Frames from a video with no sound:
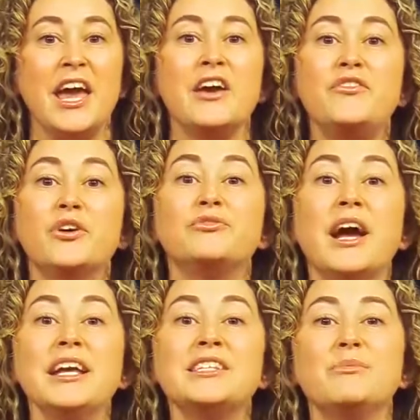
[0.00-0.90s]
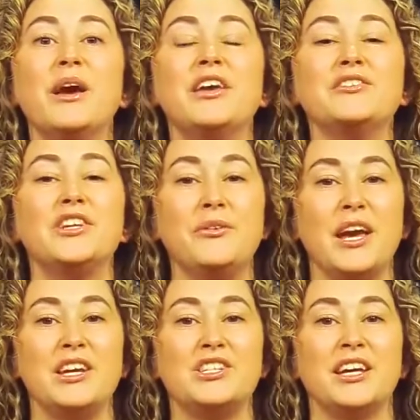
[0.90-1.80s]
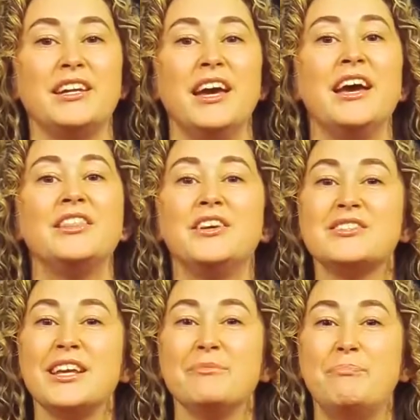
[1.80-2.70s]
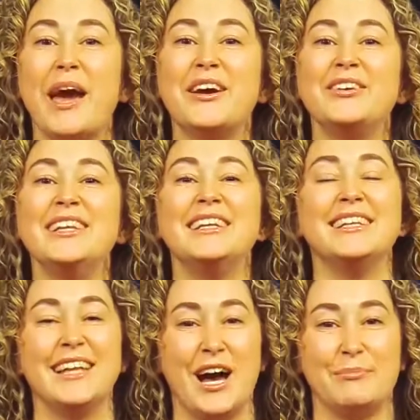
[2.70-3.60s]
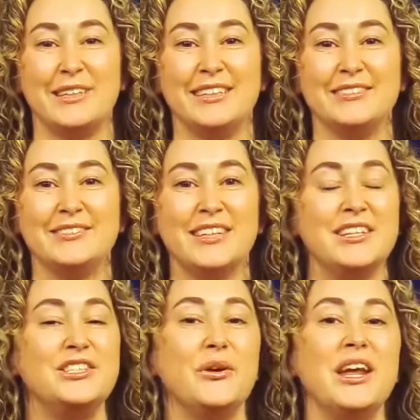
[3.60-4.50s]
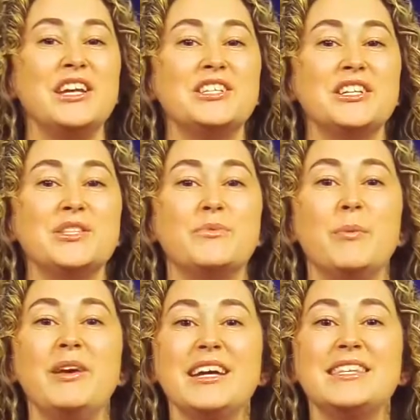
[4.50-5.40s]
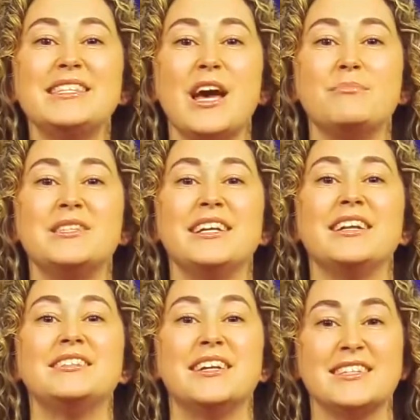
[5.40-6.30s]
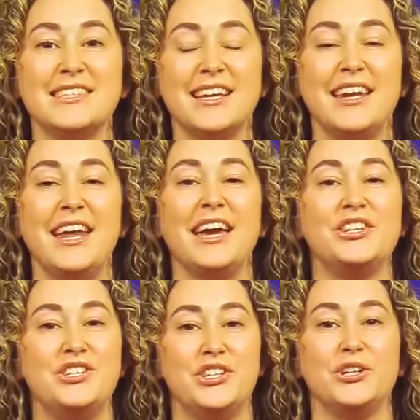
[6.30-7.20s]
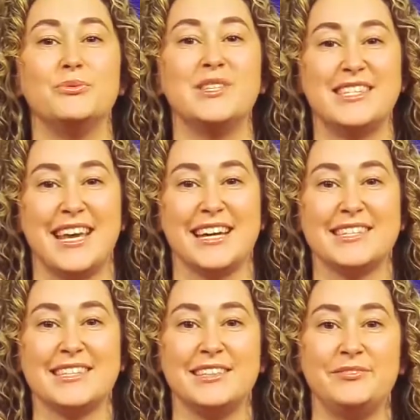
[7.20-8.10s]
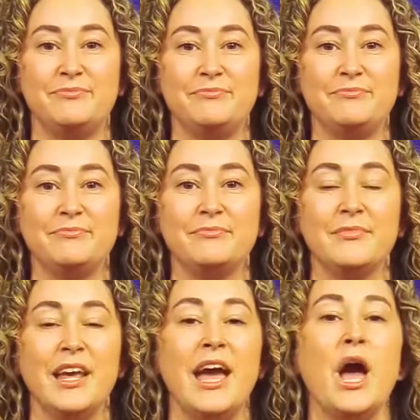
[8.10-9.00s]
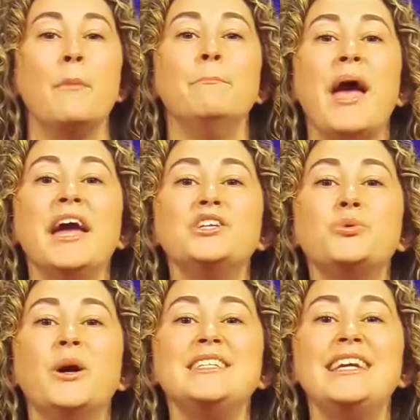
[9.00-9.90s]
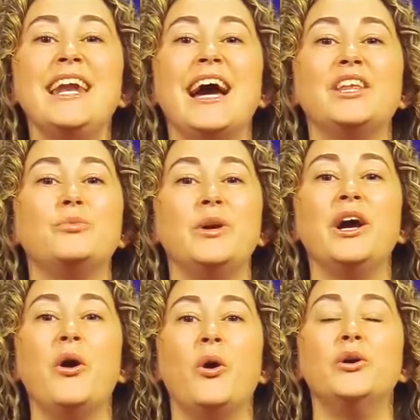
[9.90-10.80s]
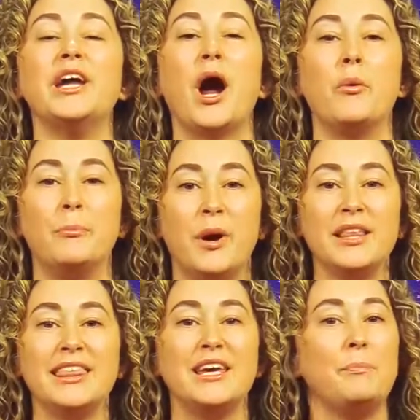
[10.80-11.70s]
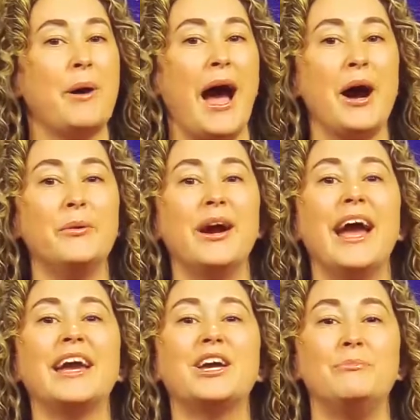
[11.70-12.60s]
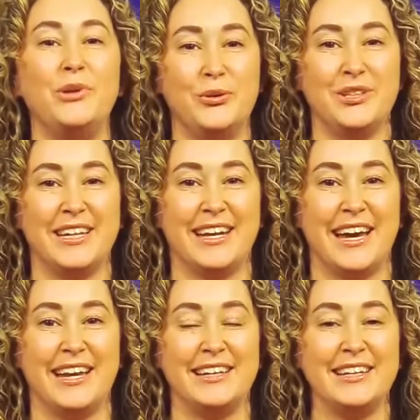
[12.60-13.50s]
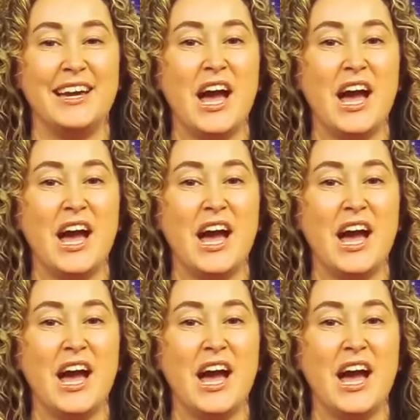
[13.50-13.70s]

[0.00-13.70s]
If you're ready to make your donation, there's a barrel in the lobby. Donations will be accepted until Sunday, June 6th. May 29th, we hold our monthly Power and Communion Night.